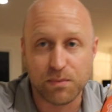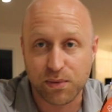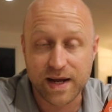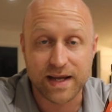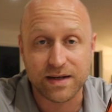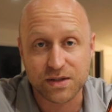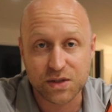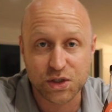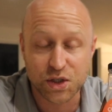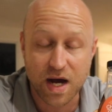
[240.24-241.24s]
brand
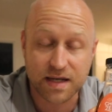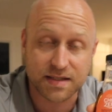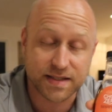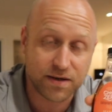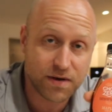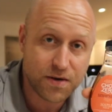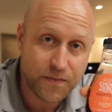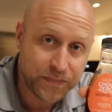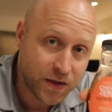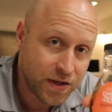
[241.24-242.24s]
Chalk Zero,
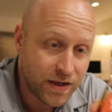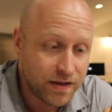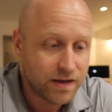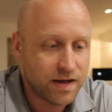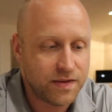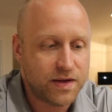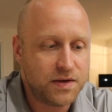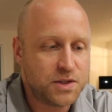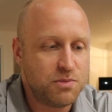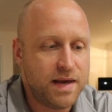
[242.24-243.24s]
they
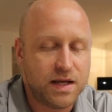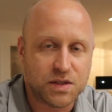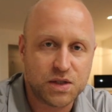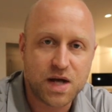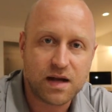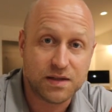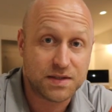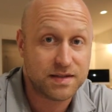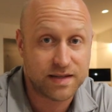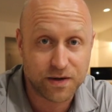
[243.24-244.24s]
also make a chocolate
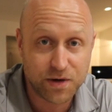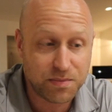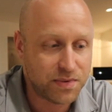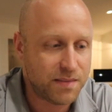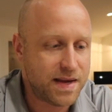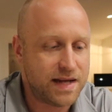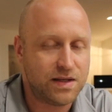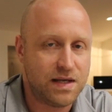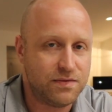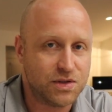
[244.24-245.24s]
syrup. They
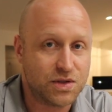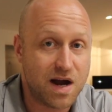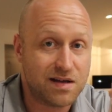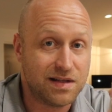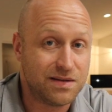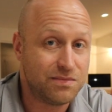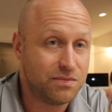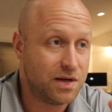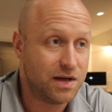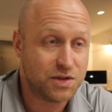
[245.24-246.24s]
make even chocolate
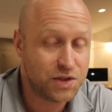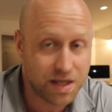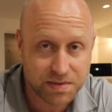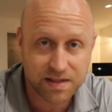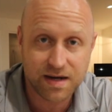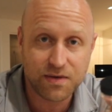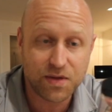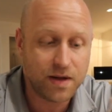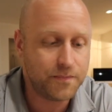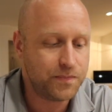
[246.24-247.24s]
chips and
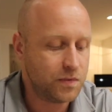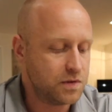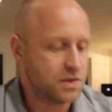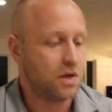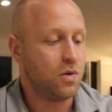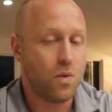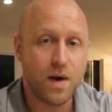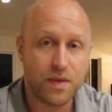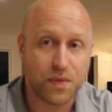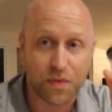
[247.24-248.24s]
everything. So
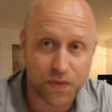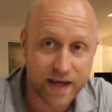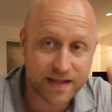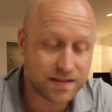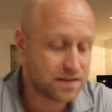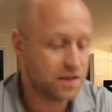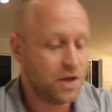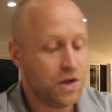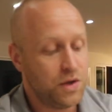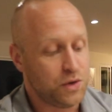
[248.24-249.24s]
with
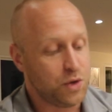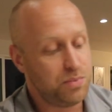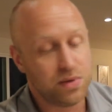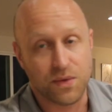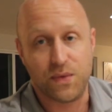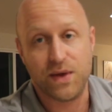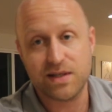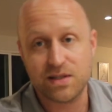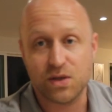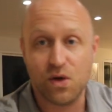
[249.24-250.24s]
this, you put
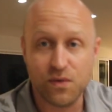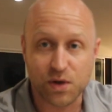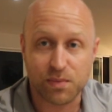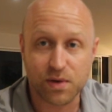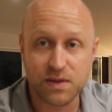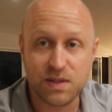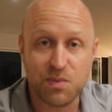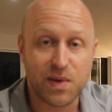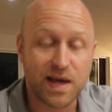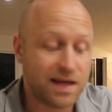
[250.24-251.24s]
this over your
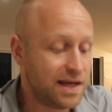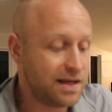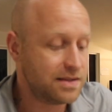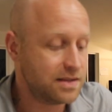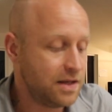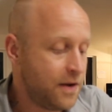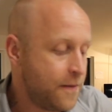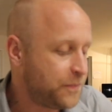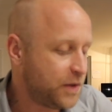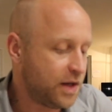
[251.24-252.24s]
protein pancakes,
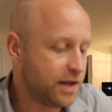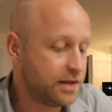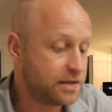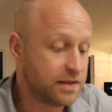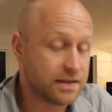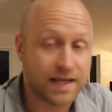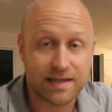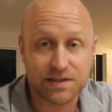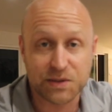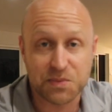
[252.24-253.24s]
and it's gonna
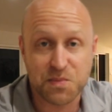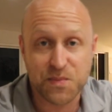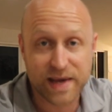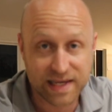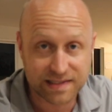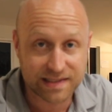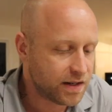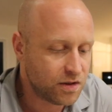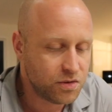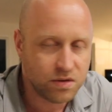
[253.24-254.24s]
taste
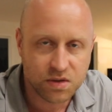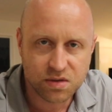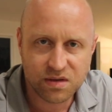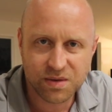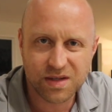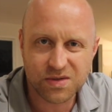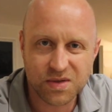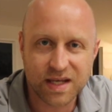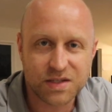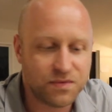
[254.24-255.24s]
amazing. I know usually when you
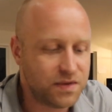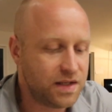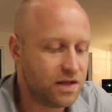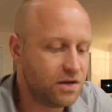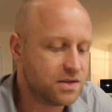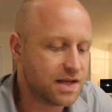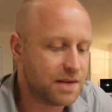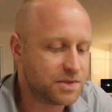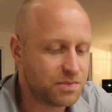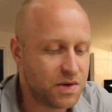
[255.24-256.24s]
do kitchen videos,
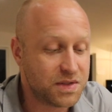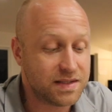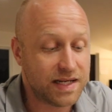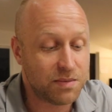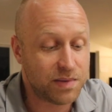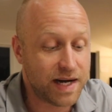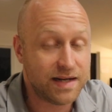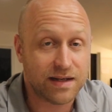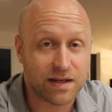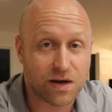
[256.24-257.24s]
I'm supposed to take a
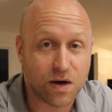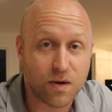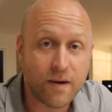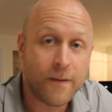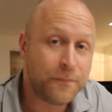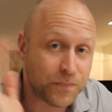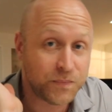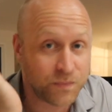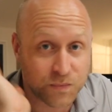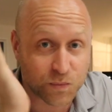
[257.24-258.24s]
bite and go,
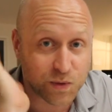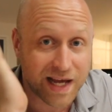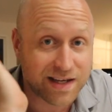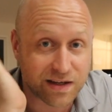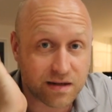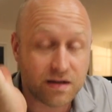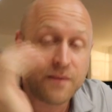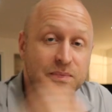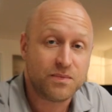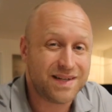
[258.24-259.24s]
lekker.
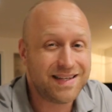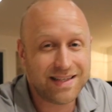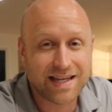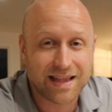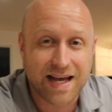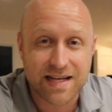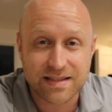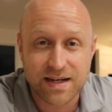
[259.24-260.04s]
But I did that last